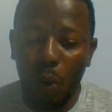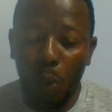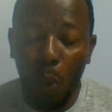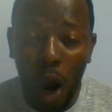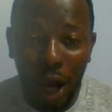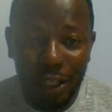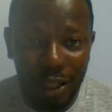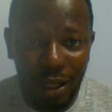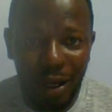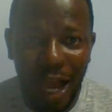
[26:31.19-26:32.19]

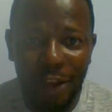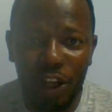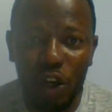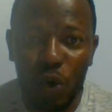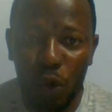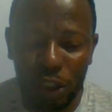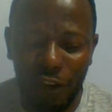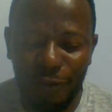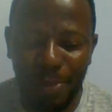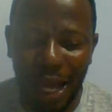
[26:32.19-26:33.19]
Water and the growth
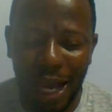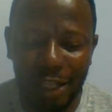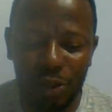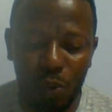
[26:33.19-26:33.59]
of plant,